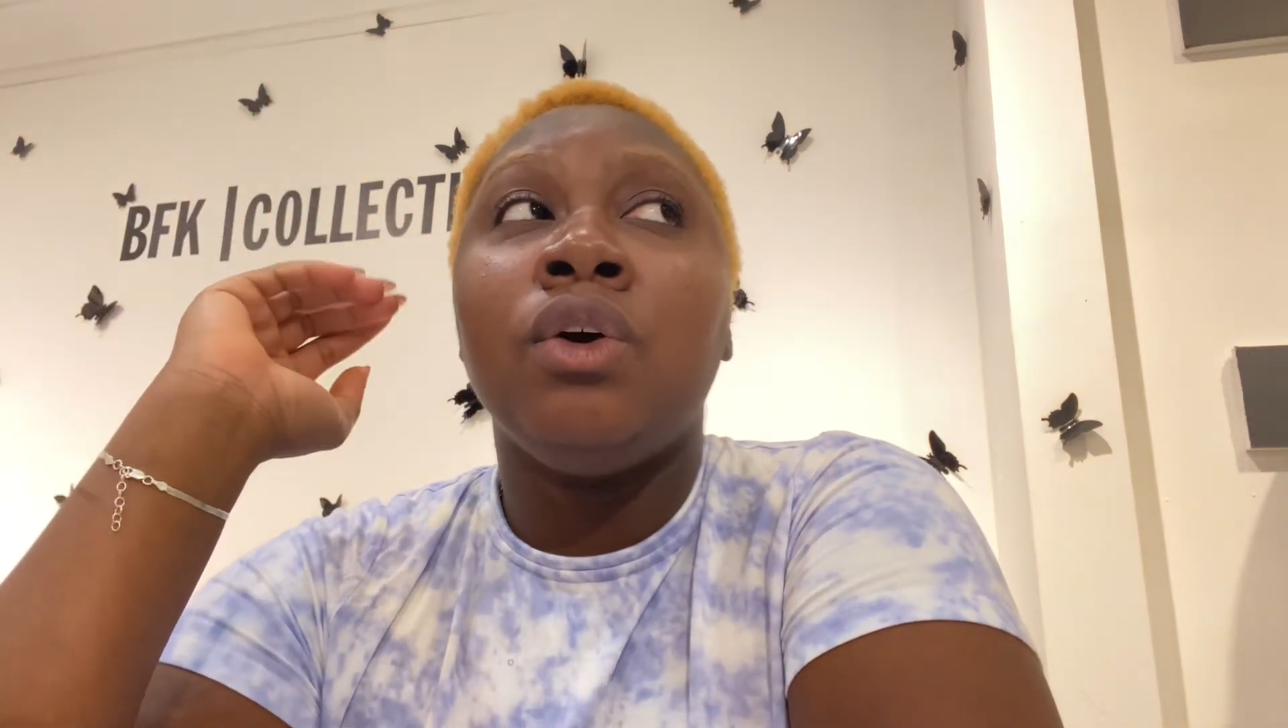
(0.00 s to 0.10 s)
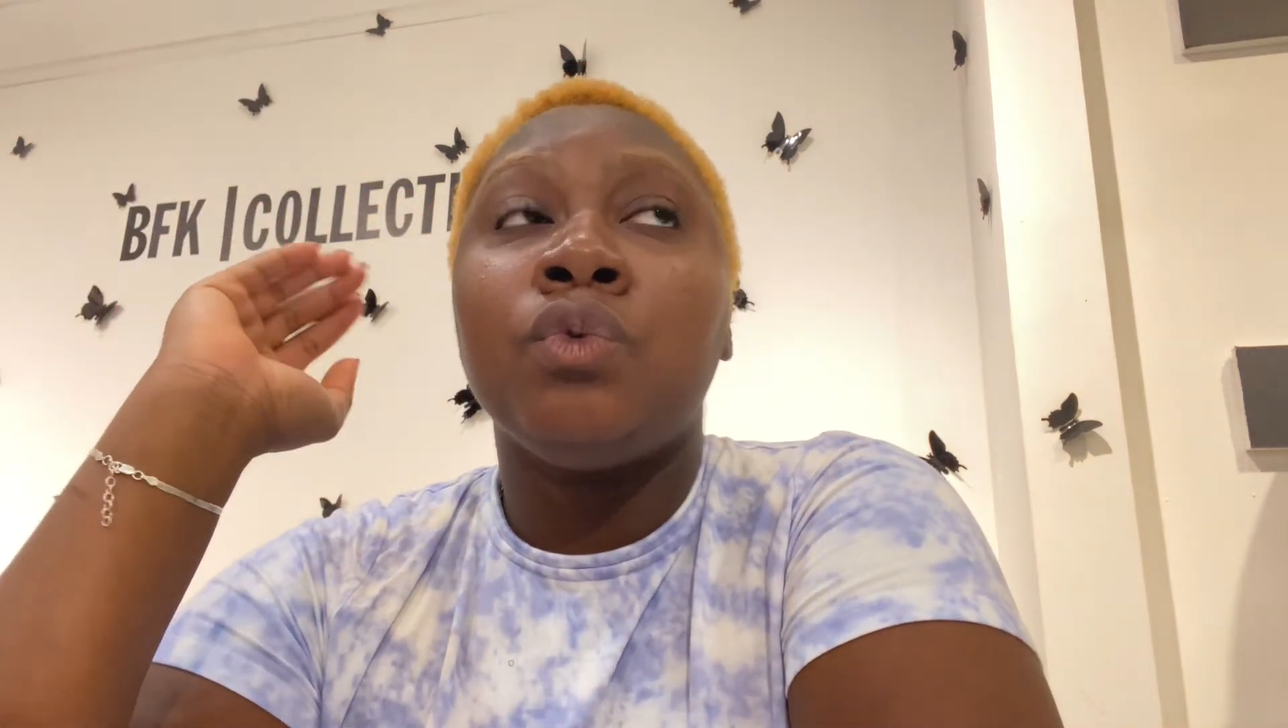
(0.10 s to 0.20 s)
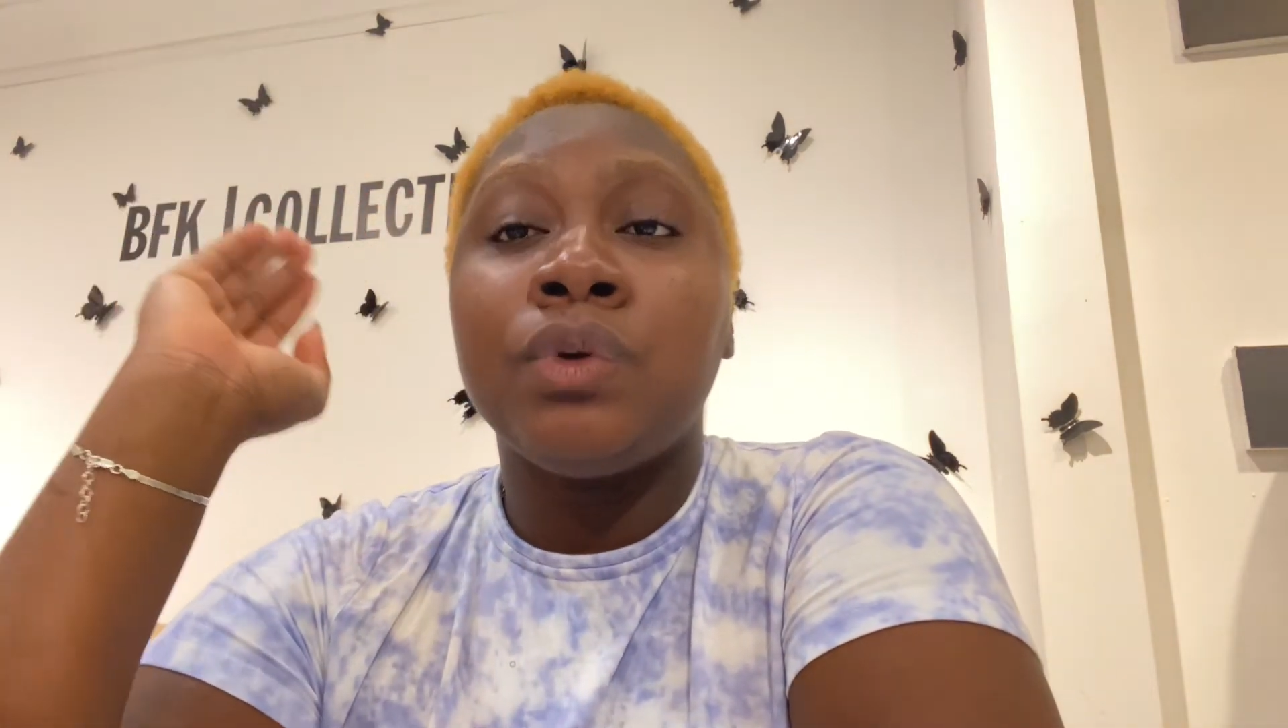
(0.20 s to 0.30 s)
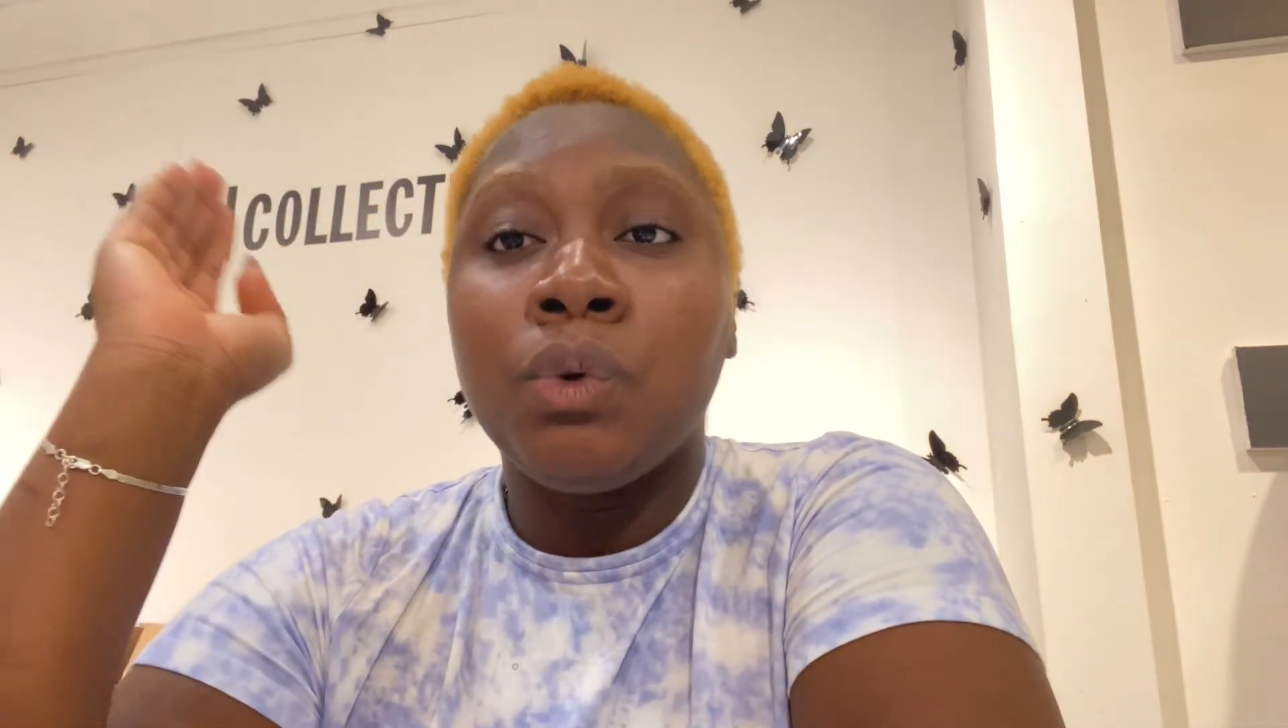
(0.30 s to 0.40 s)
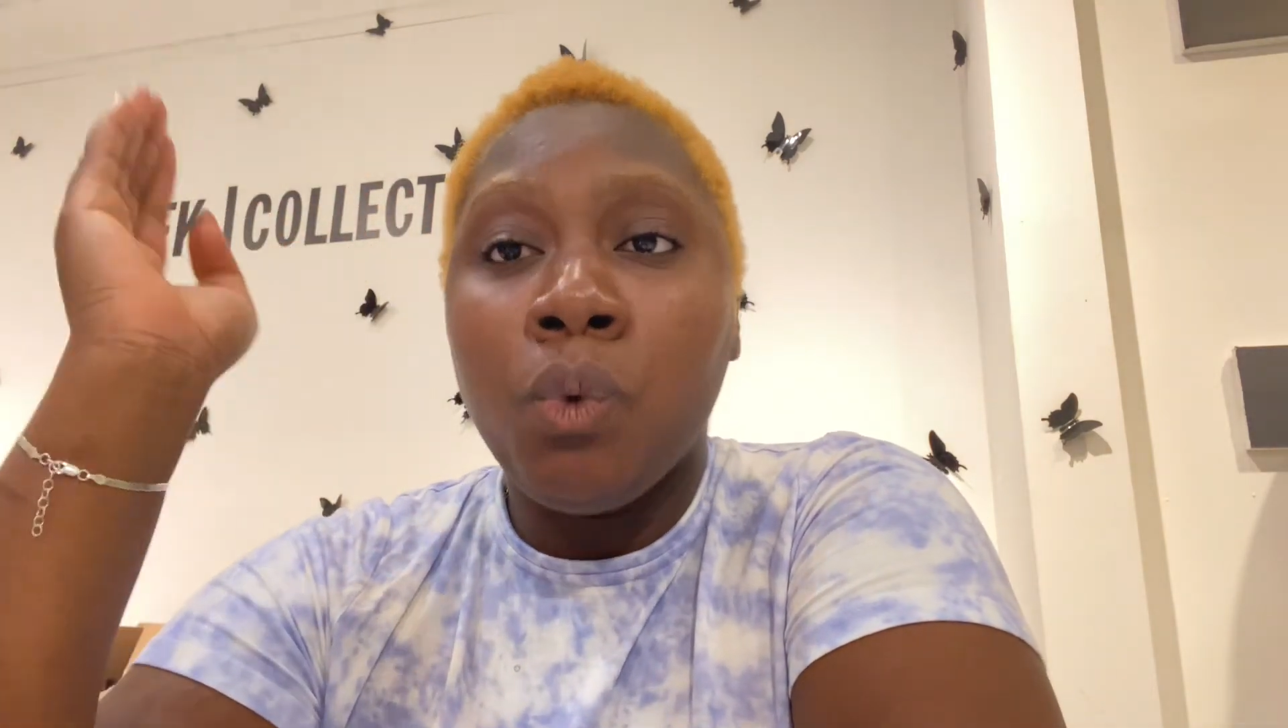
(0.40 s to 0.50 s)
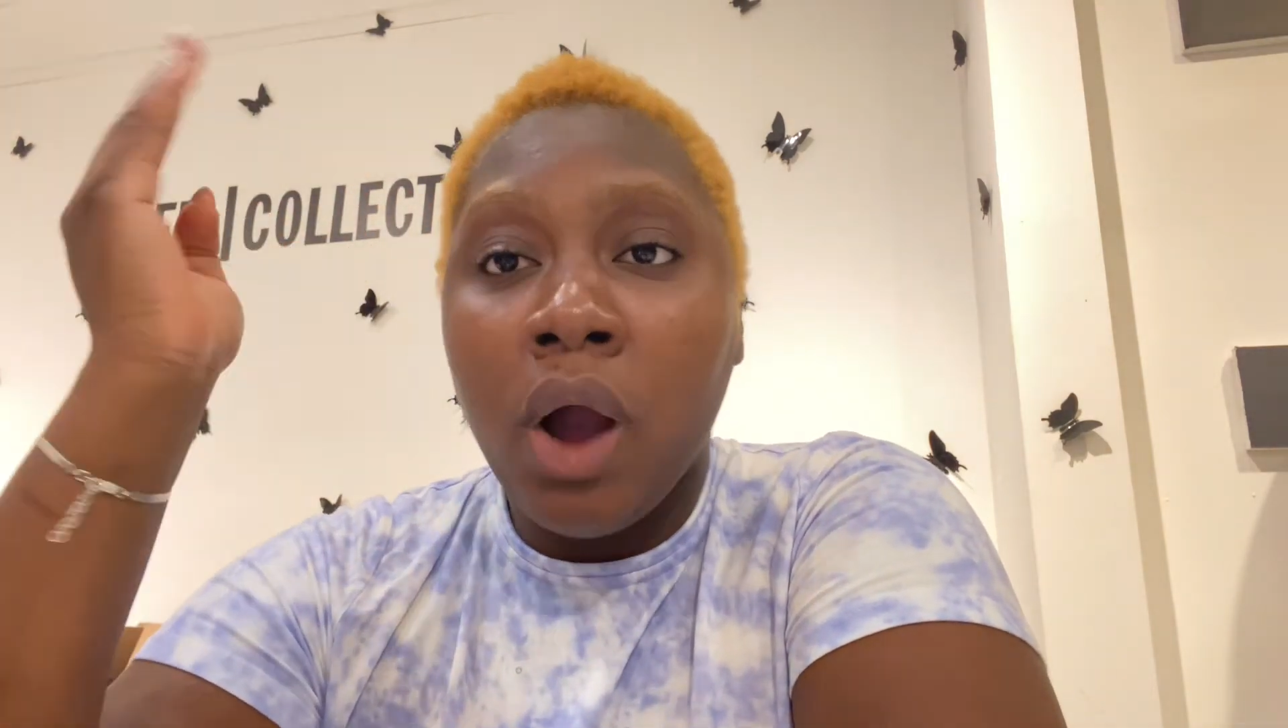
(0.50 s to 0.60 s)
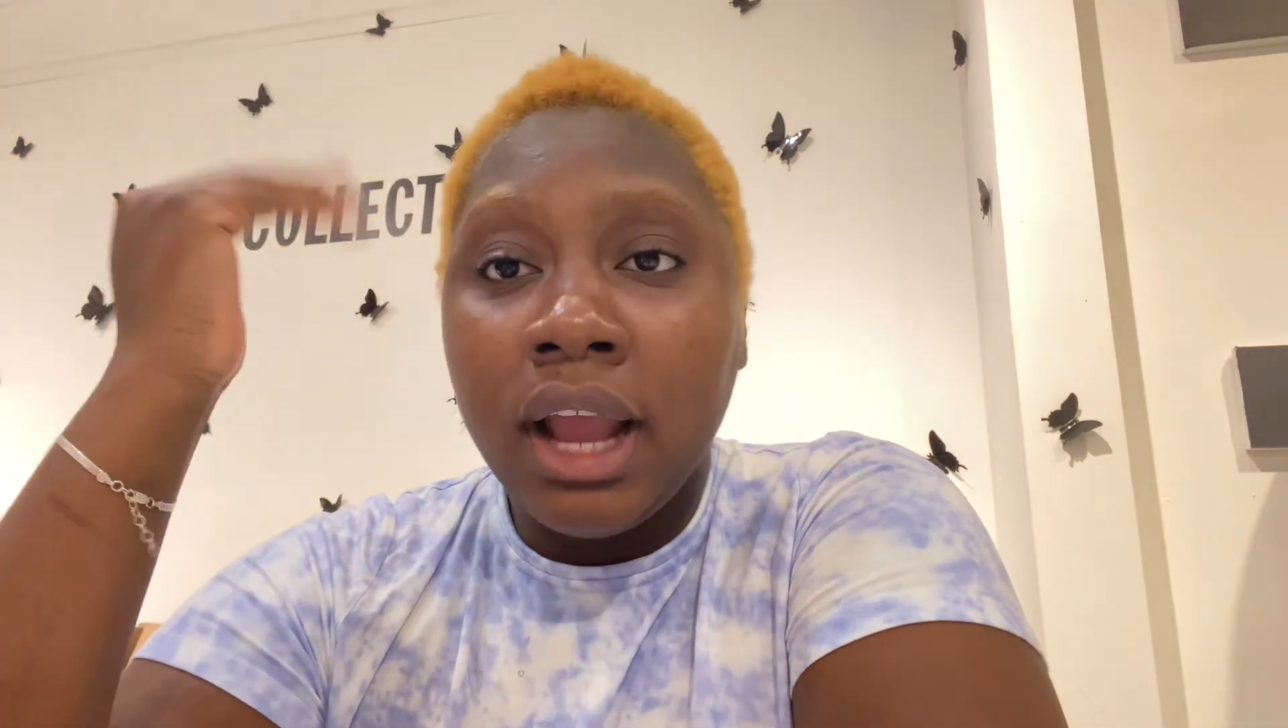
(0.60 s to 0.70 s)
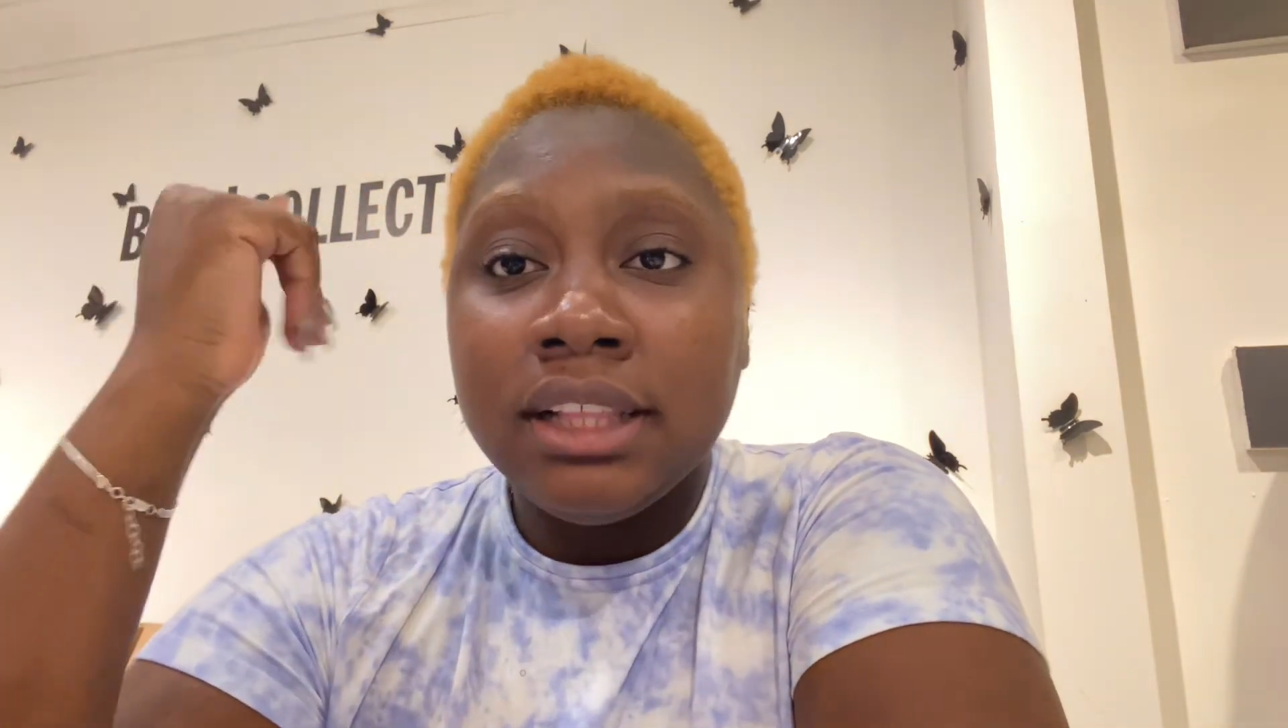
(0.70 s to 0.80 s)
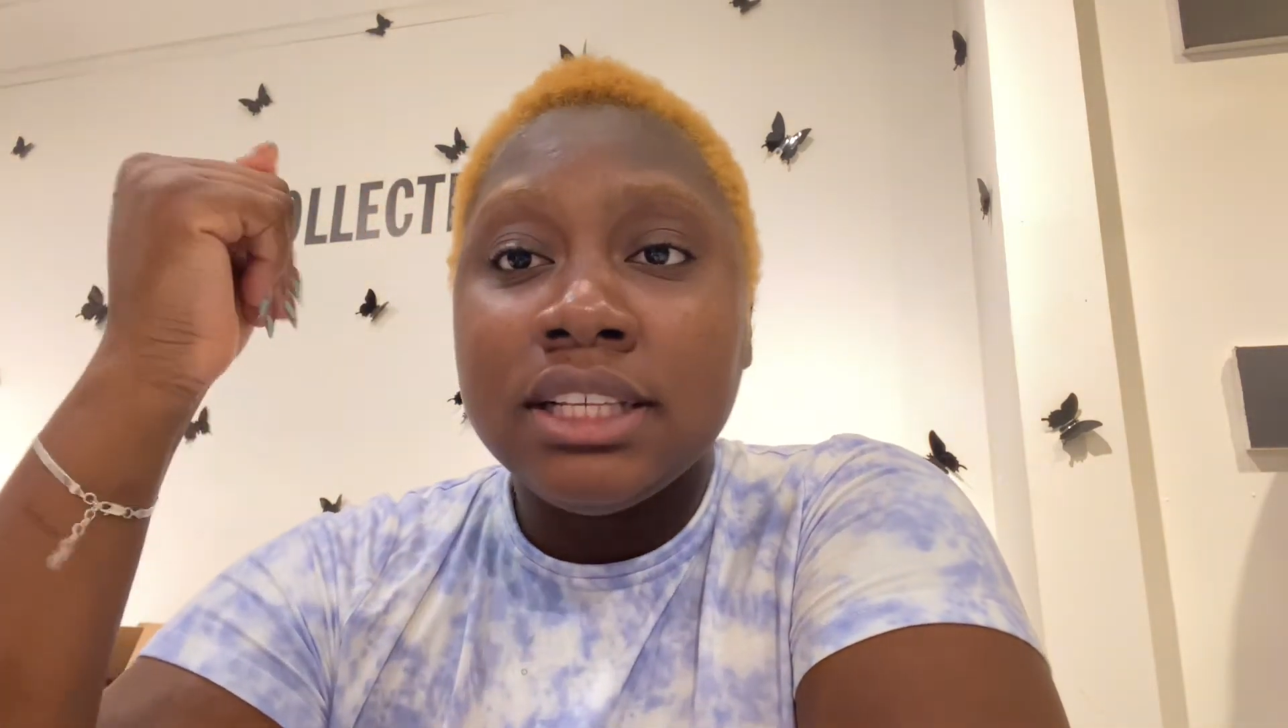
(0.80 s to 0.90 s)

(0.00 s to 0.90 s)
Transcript: rewind